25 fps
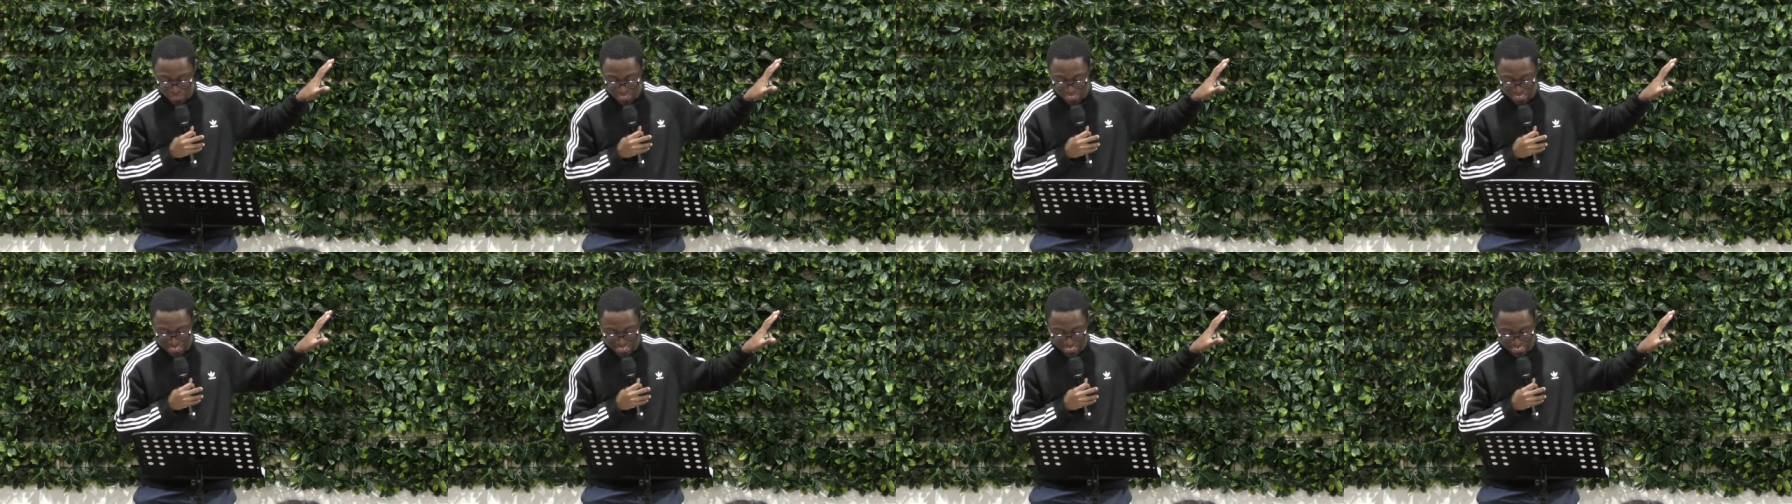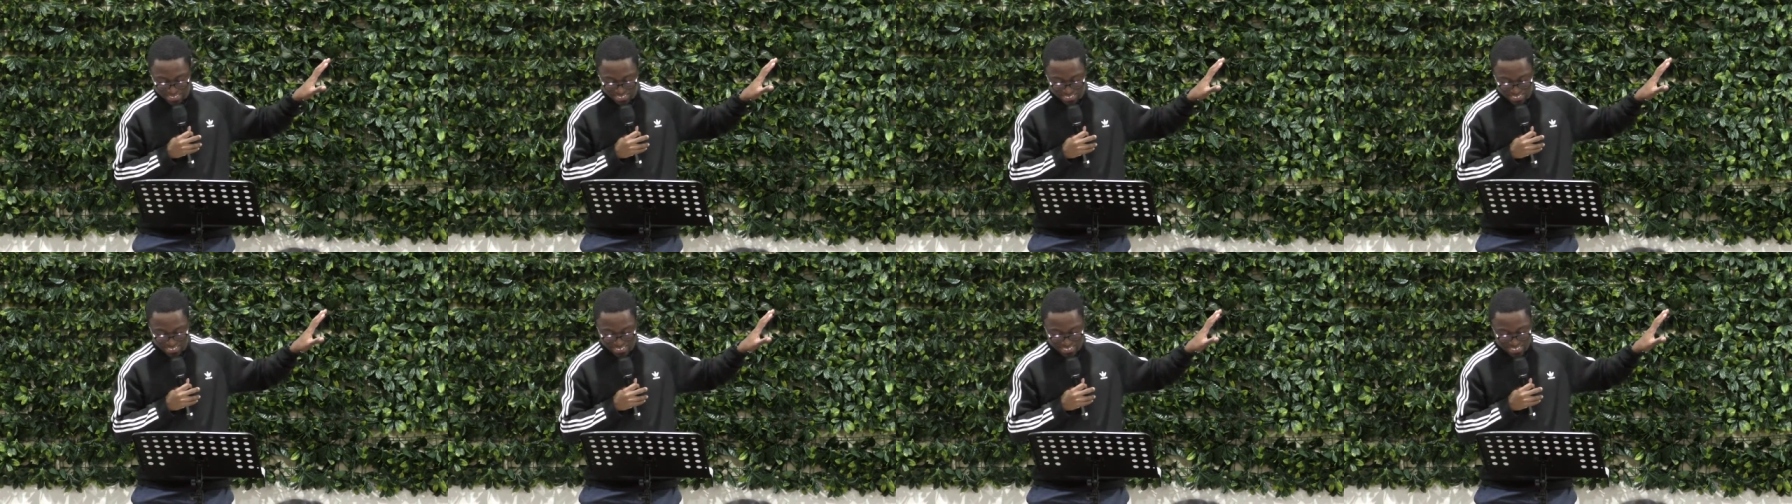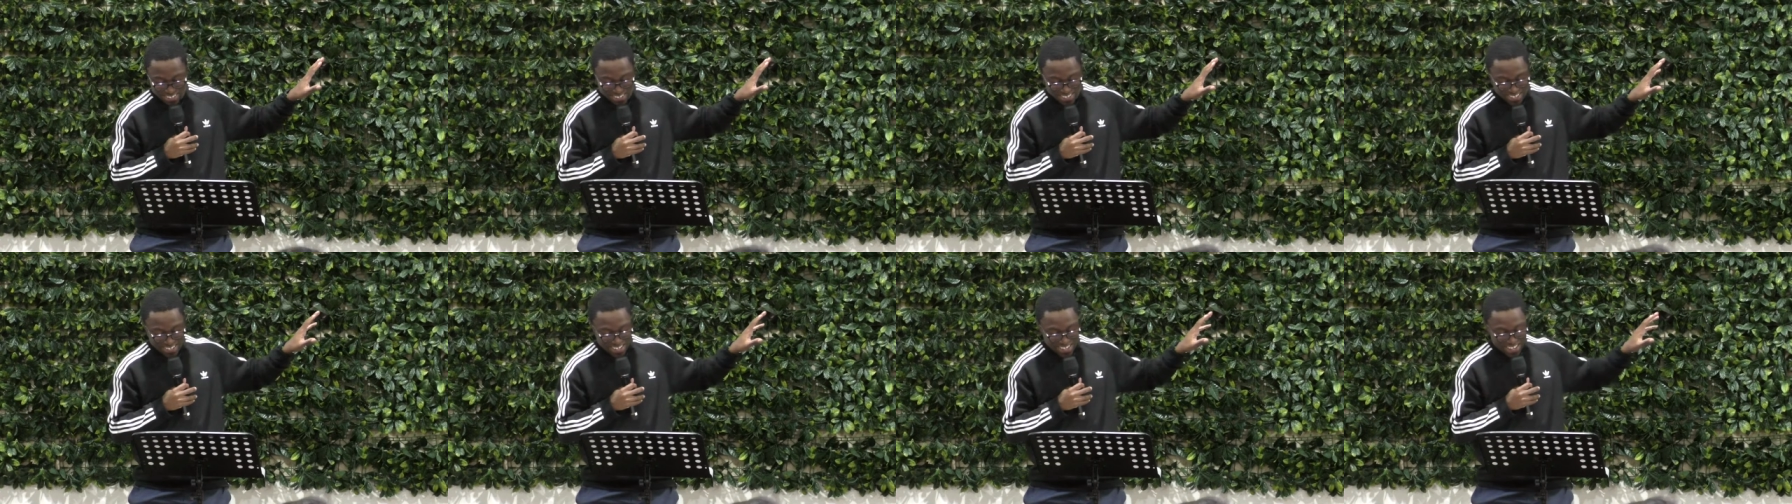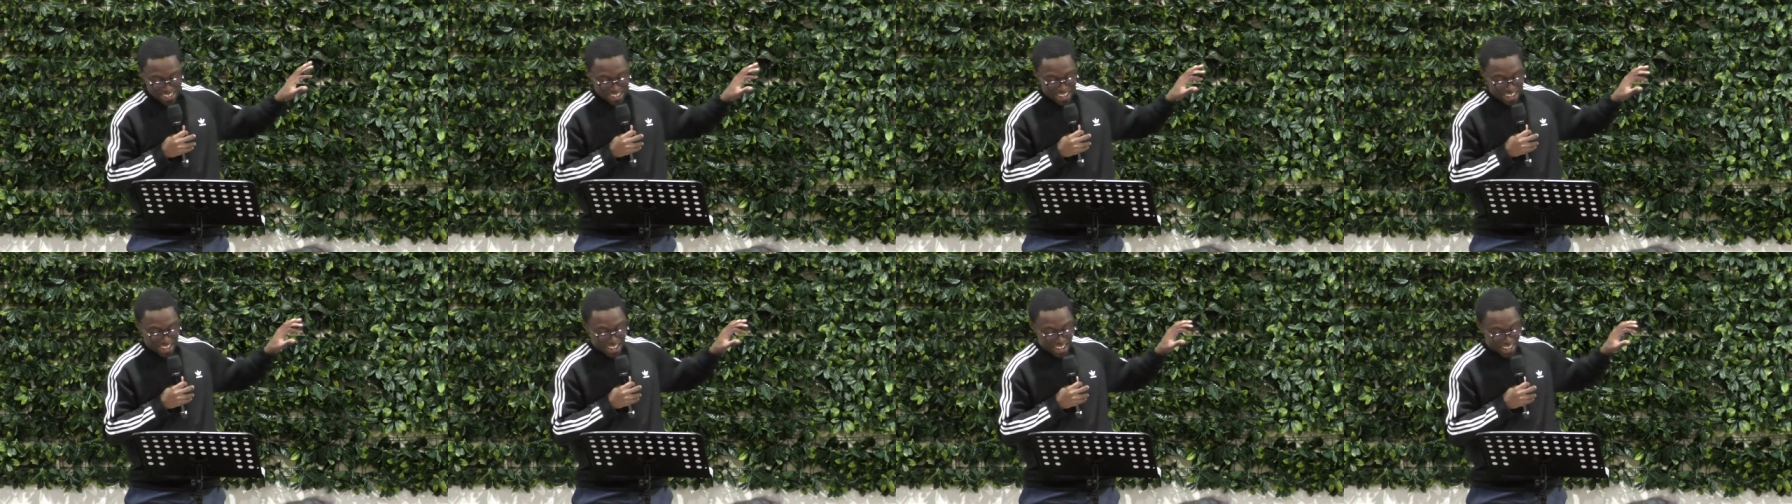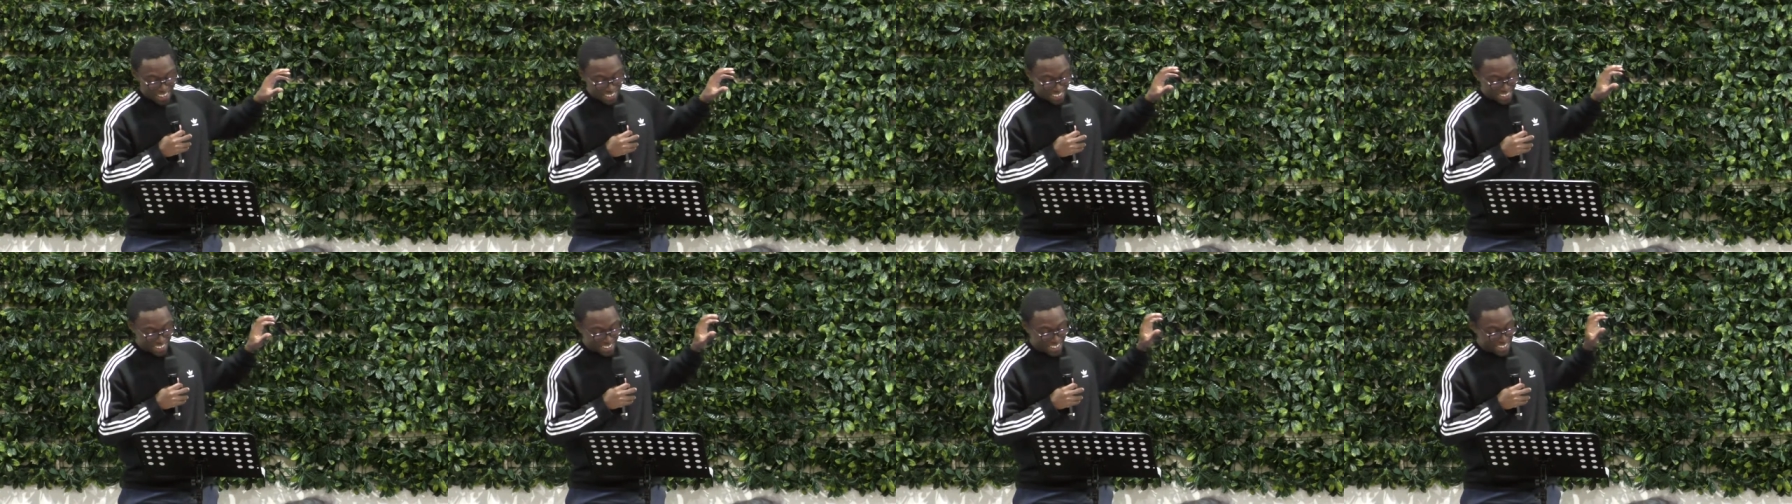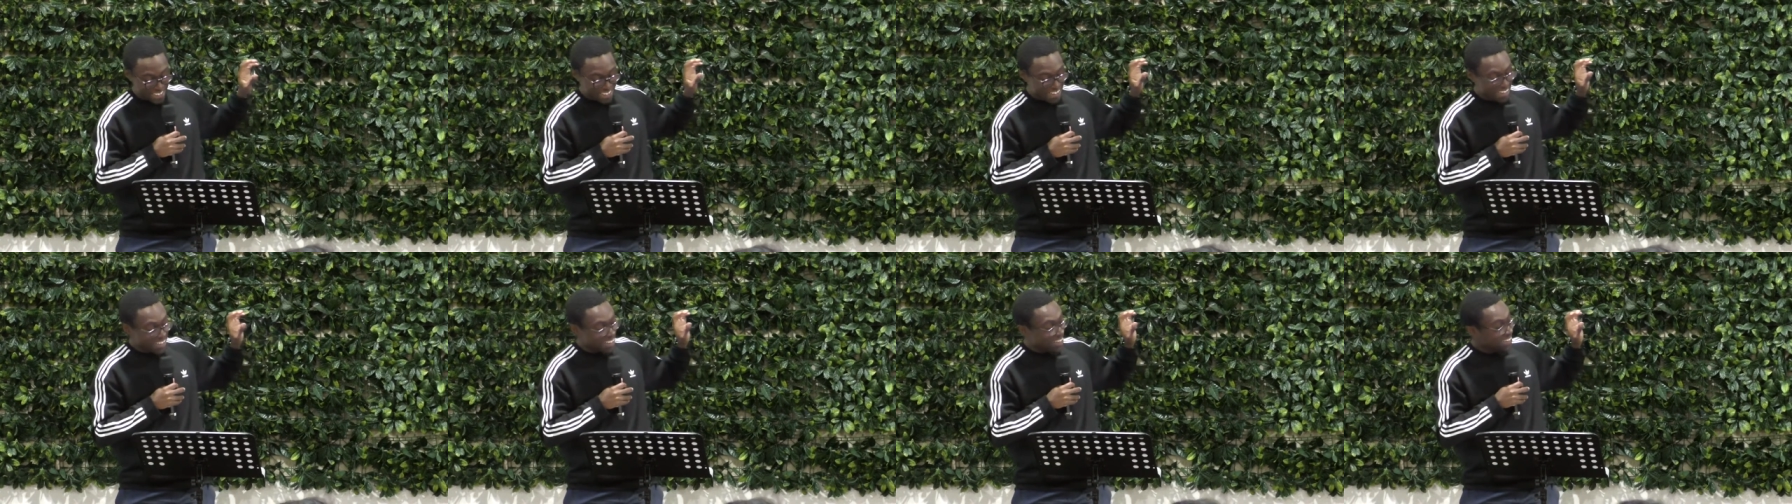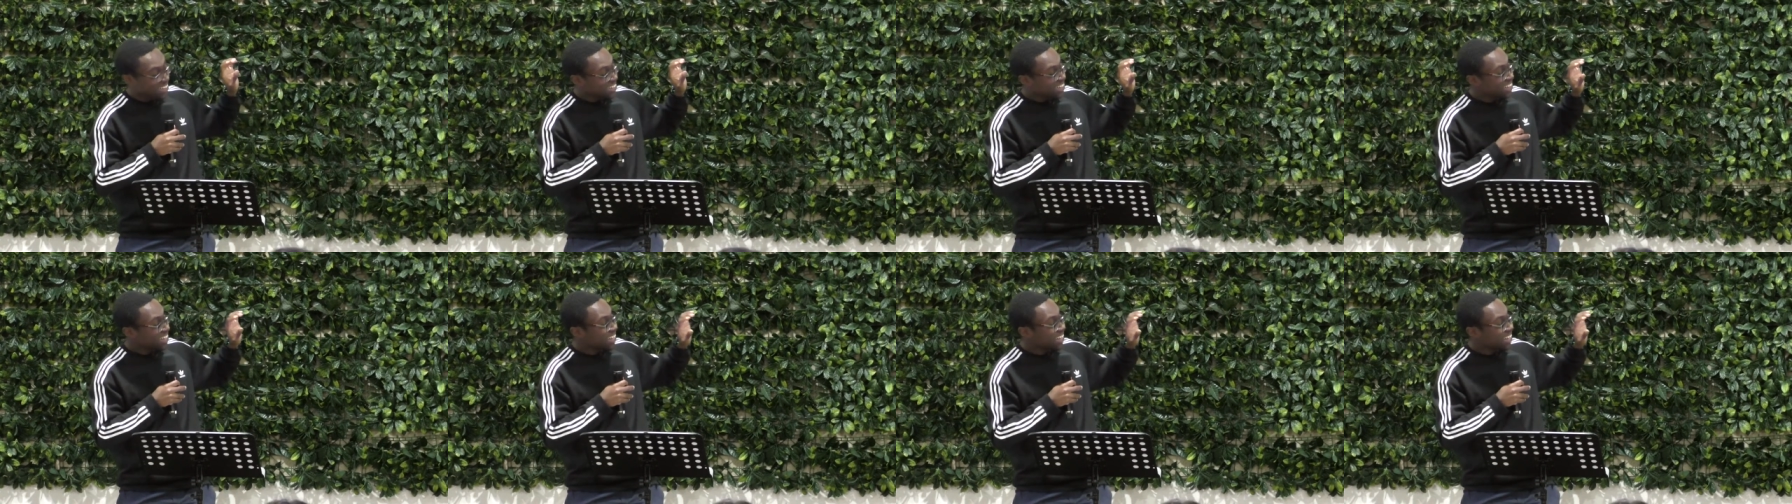condition. Uh, they're